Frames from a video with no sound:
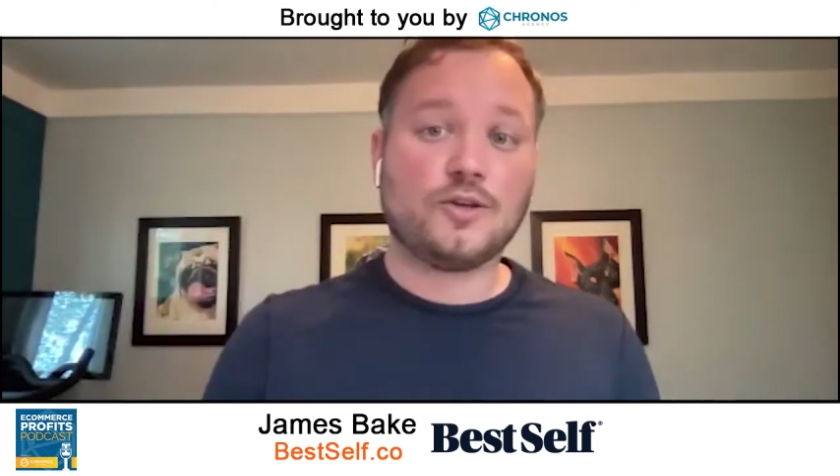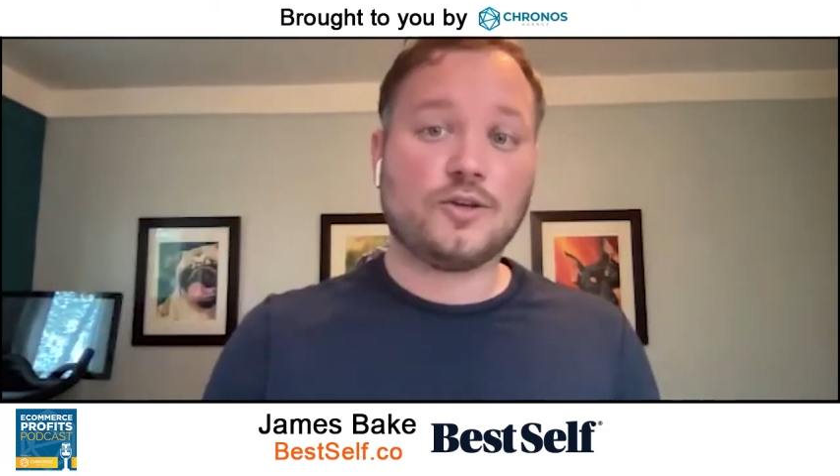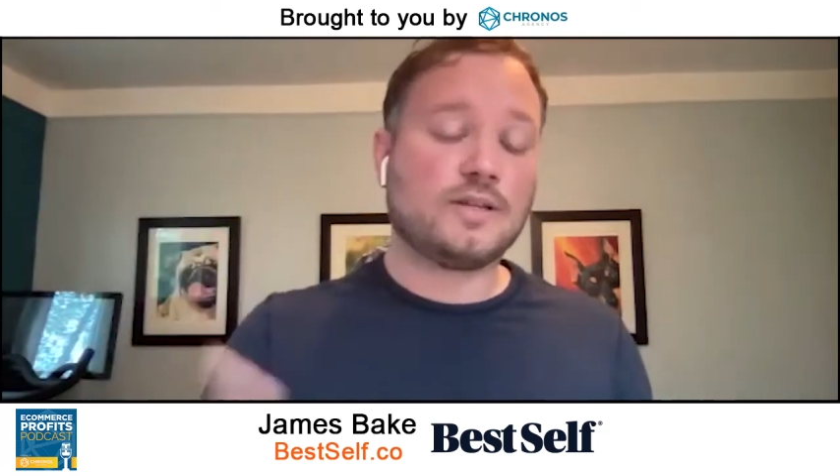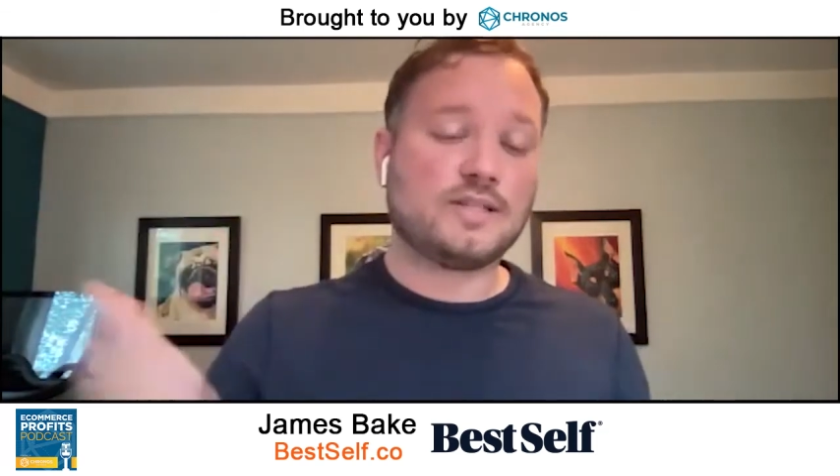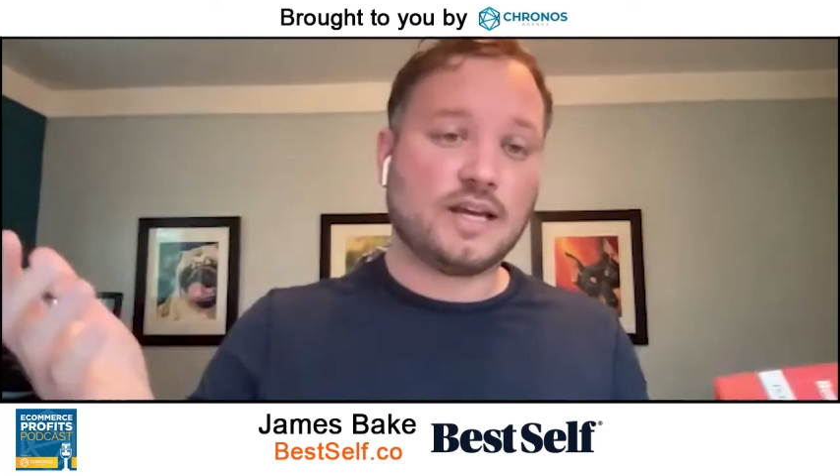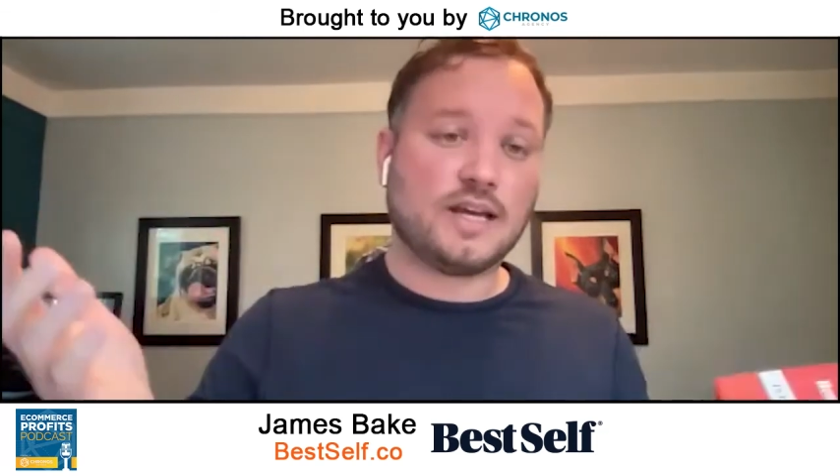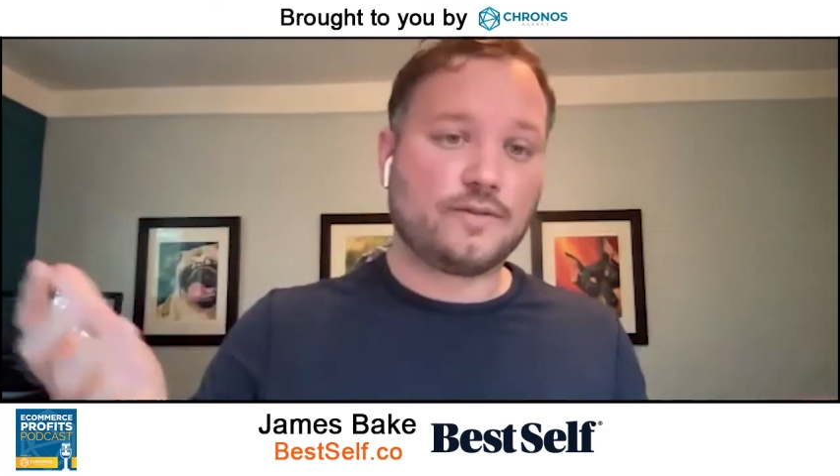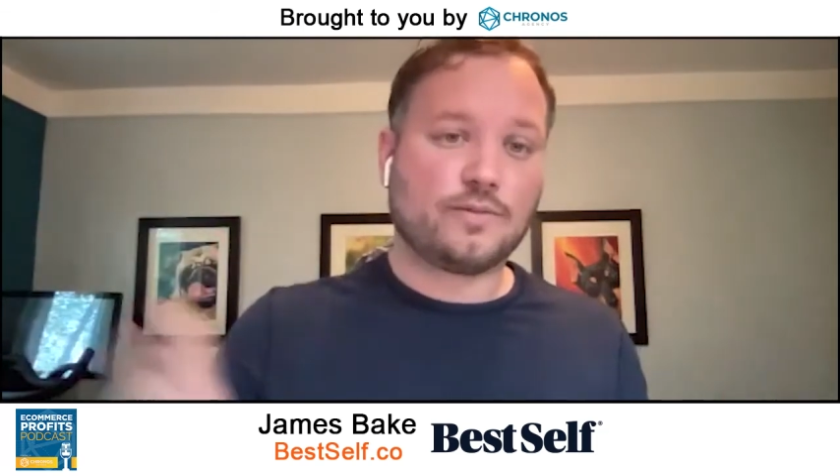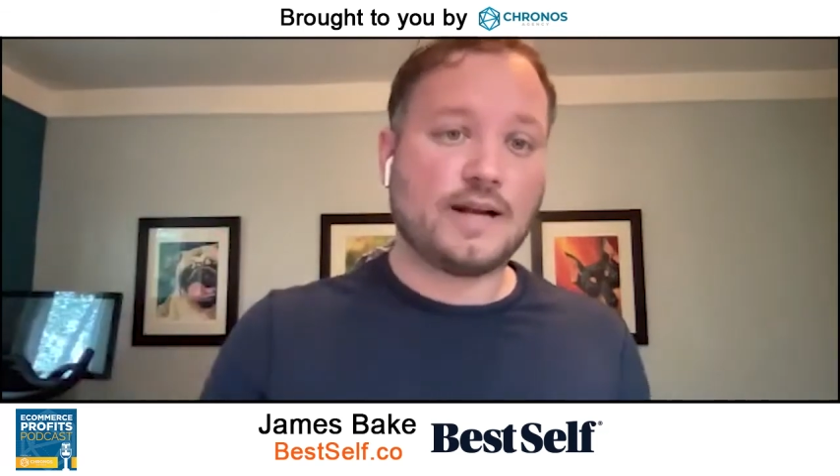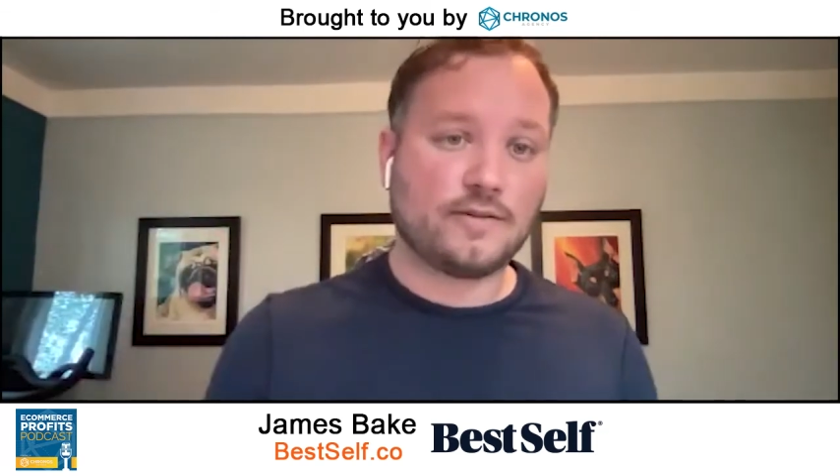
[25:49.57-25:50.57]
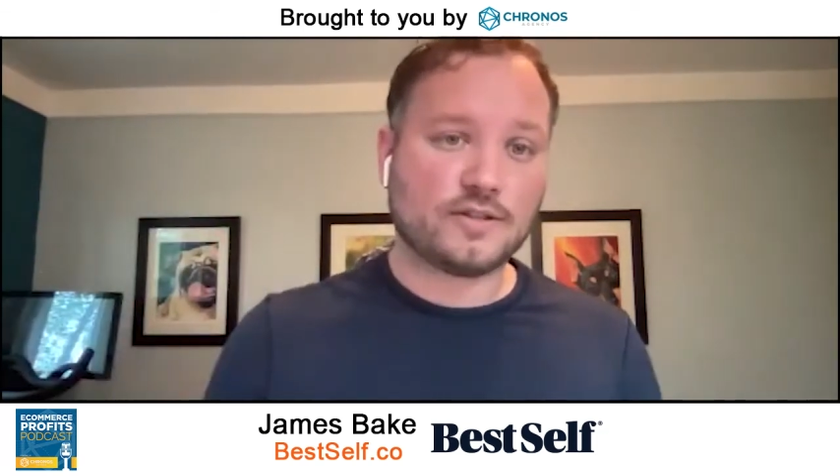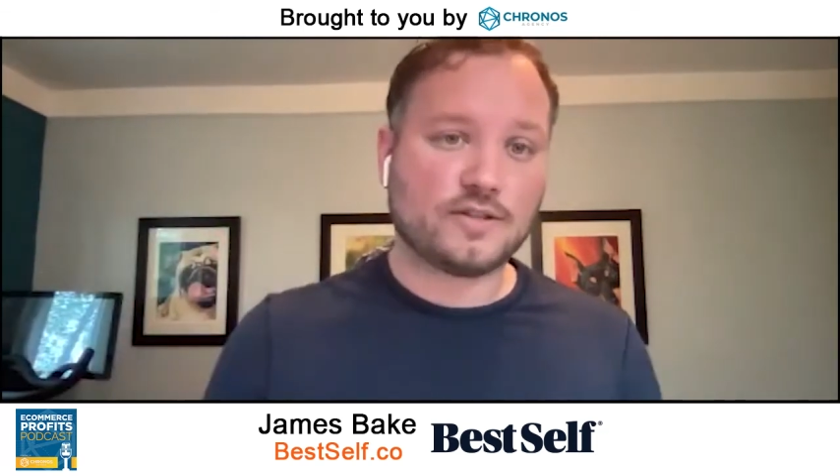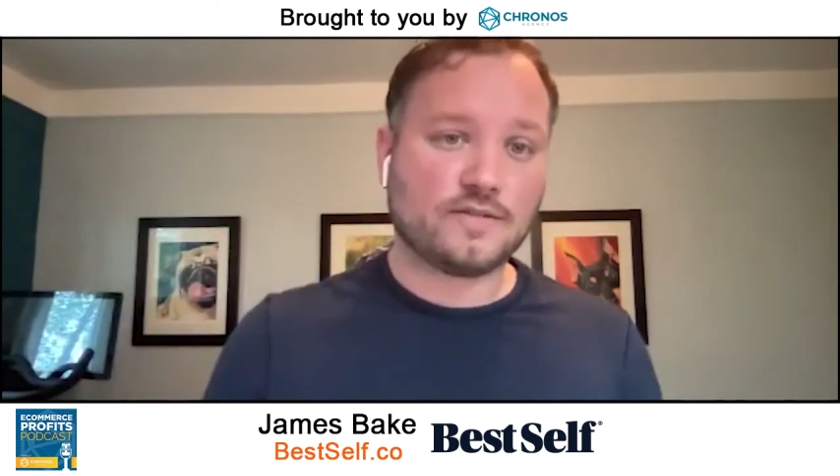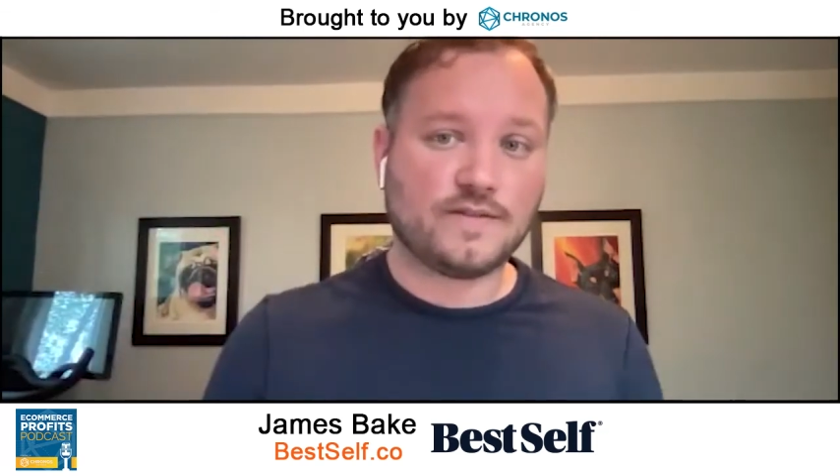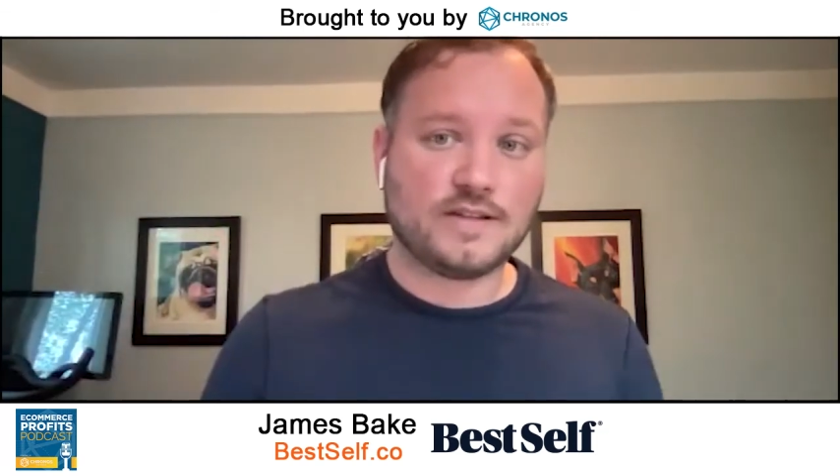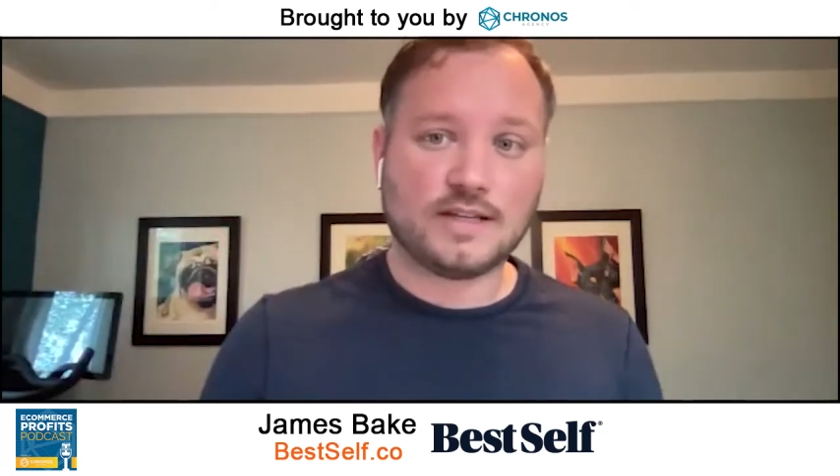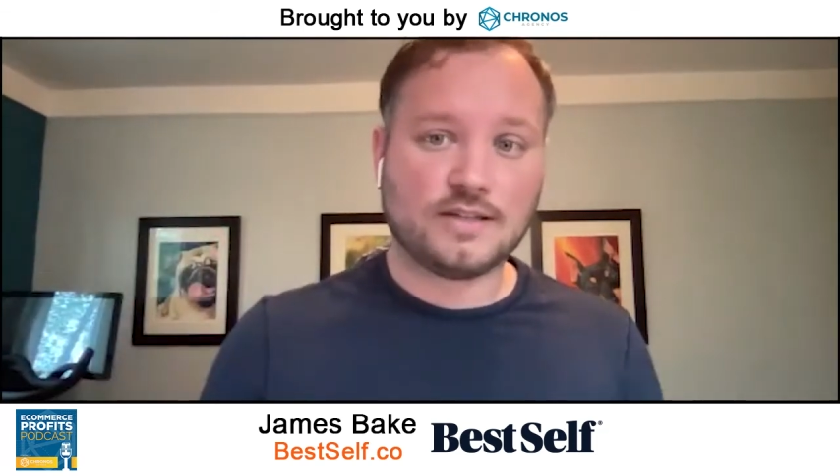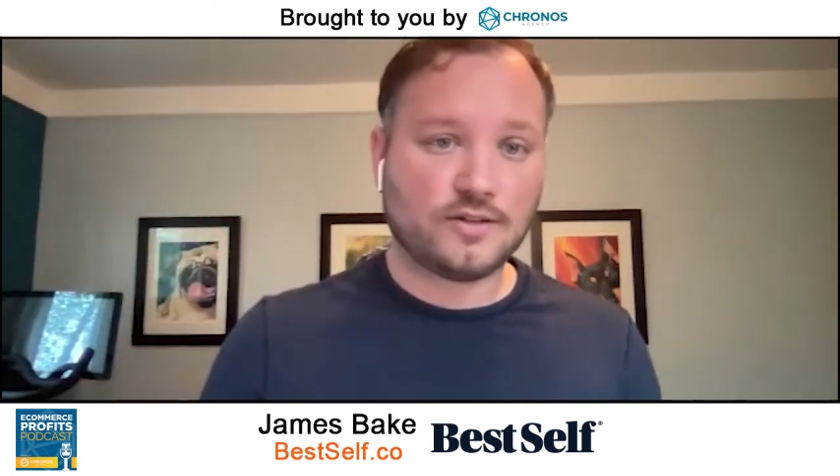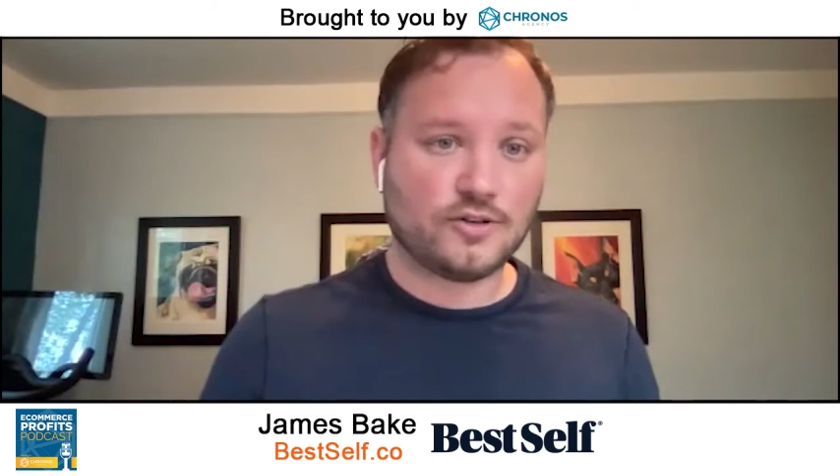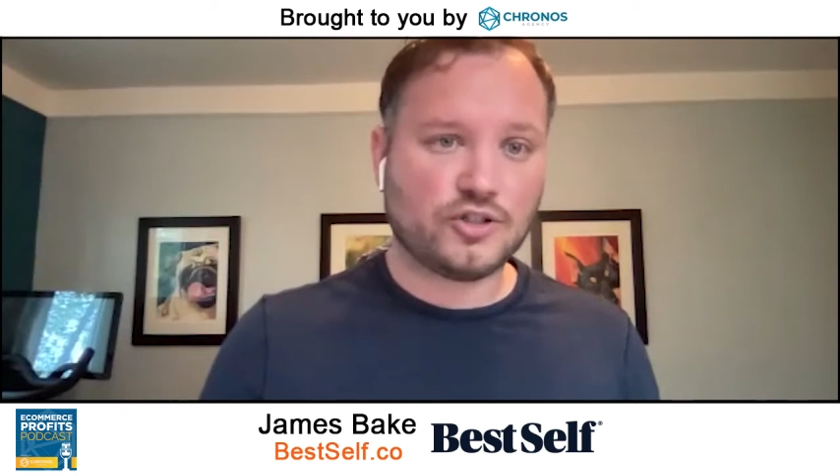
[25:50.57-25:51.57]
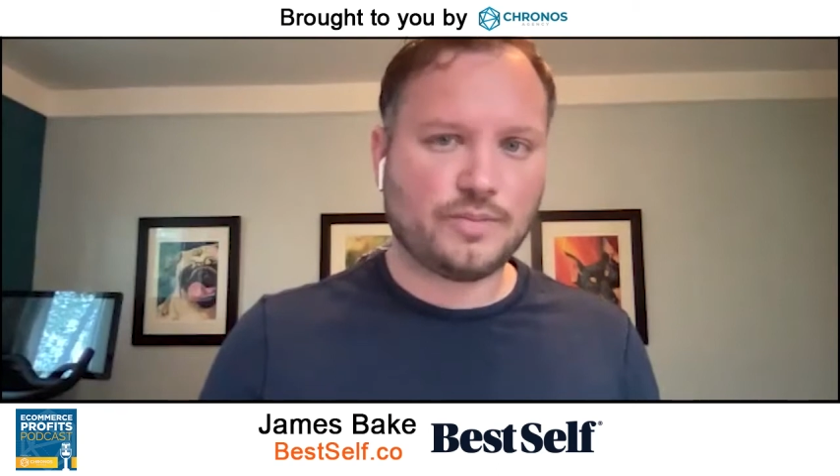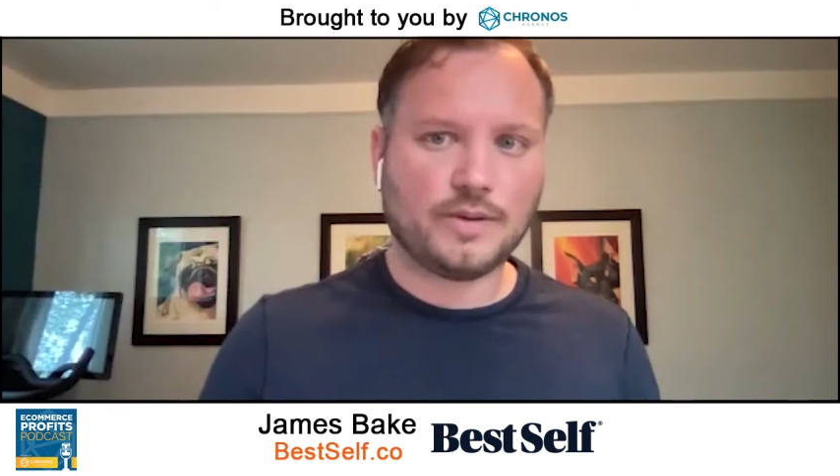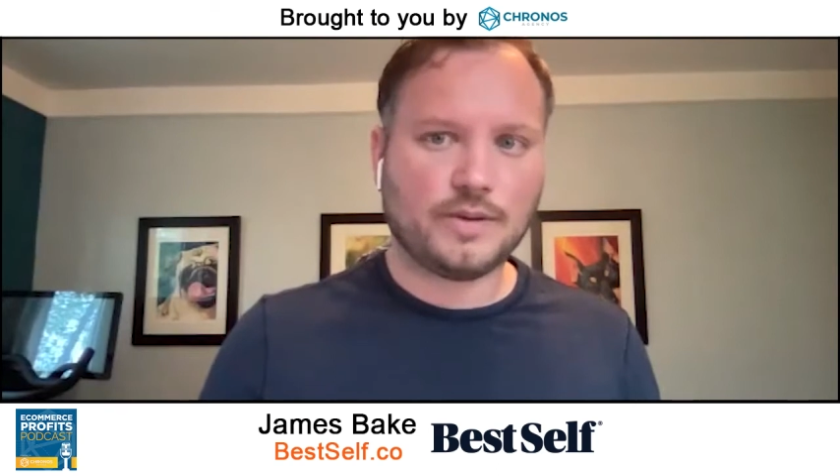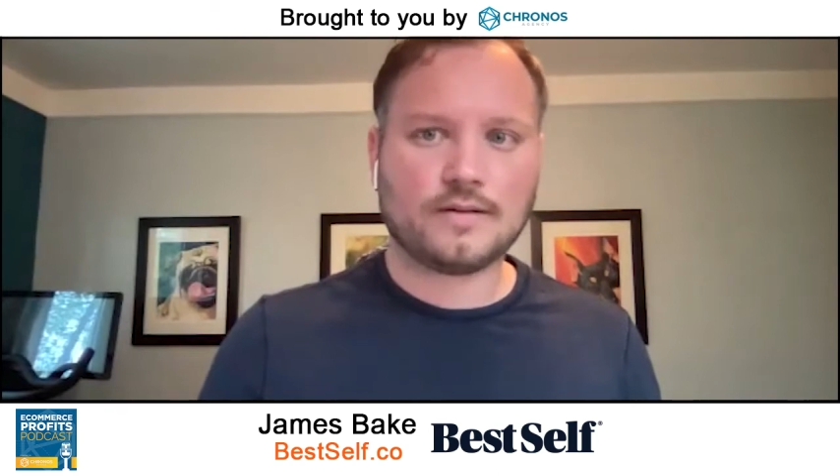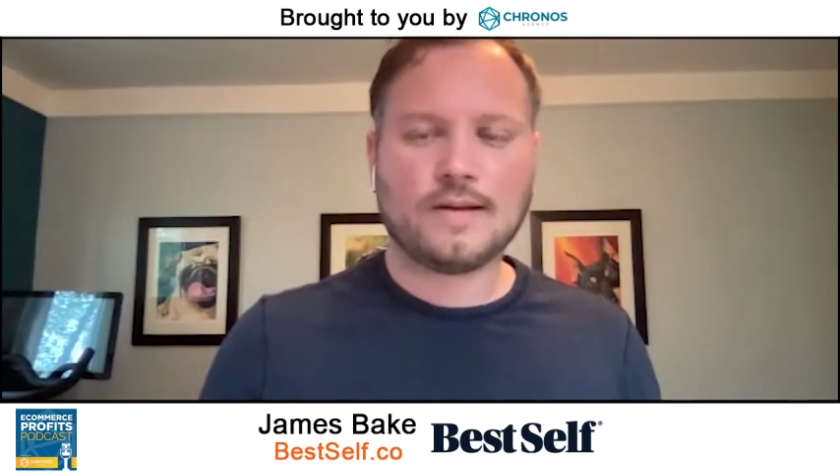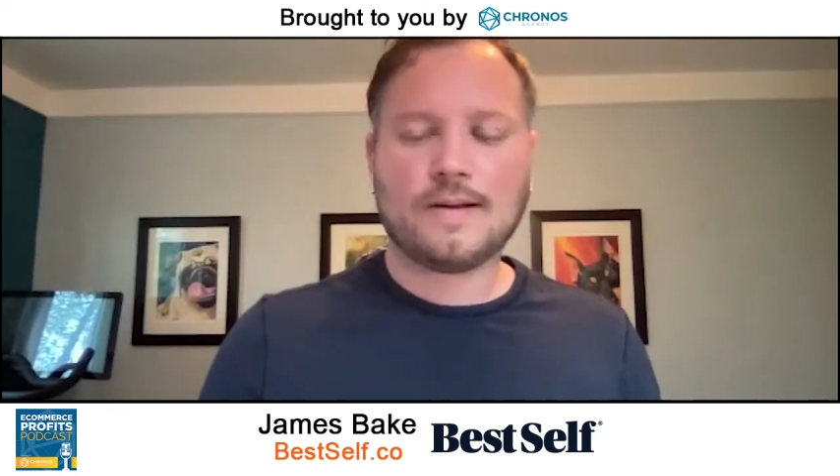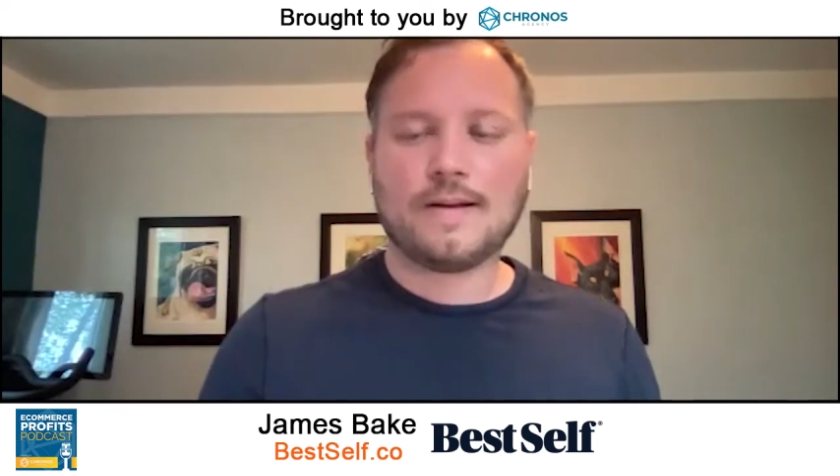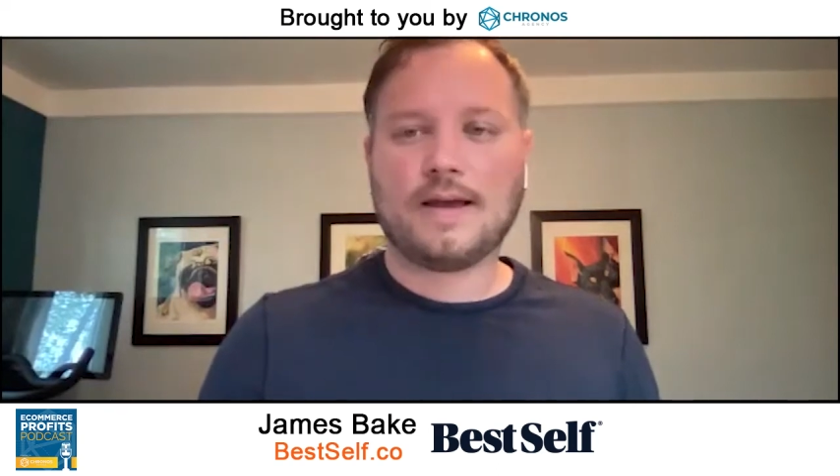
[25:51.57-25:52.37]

you can save $3.50 on your shipping.